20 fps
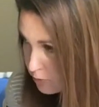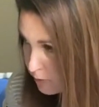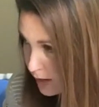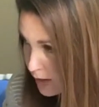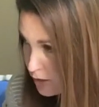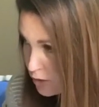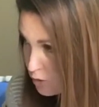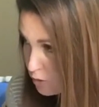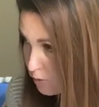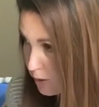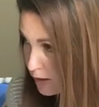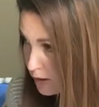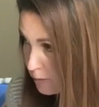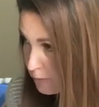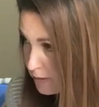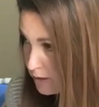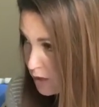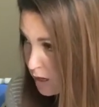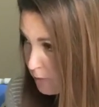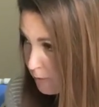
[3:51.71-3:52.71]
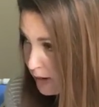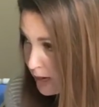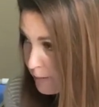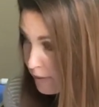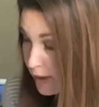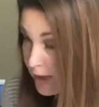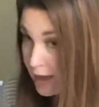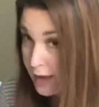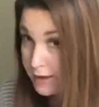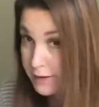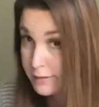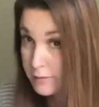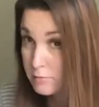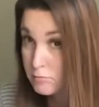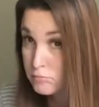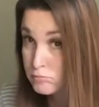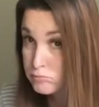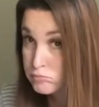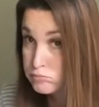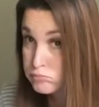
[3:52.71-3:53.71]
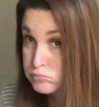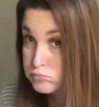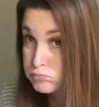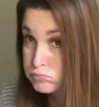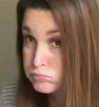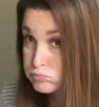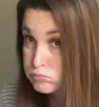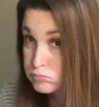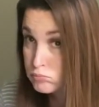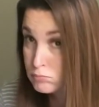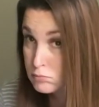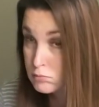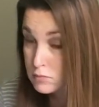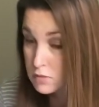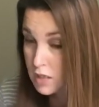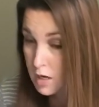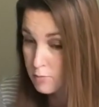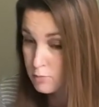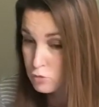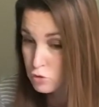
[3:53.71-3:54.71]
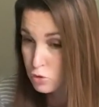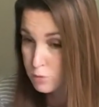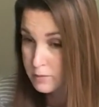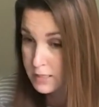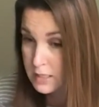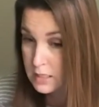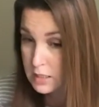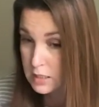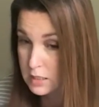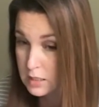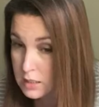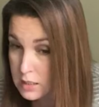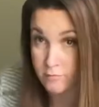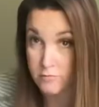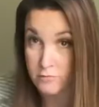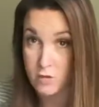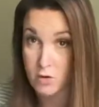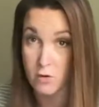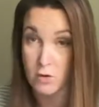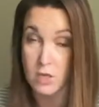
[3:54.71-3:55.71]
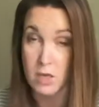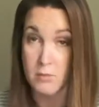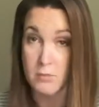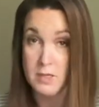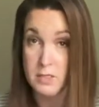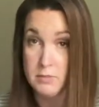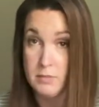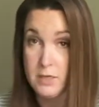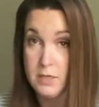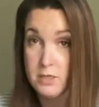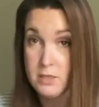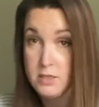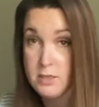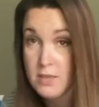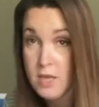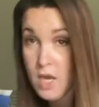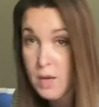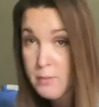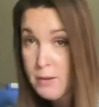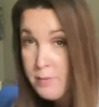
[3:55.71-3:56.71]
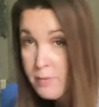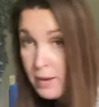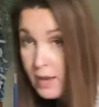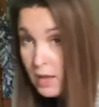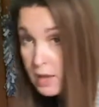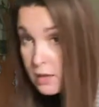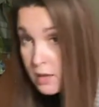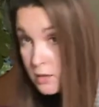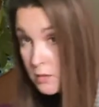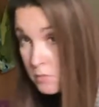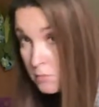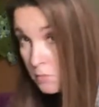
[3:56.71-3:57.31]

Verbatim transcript: why you want to be on my back? Come to me. Don't come to me, just stay on my back.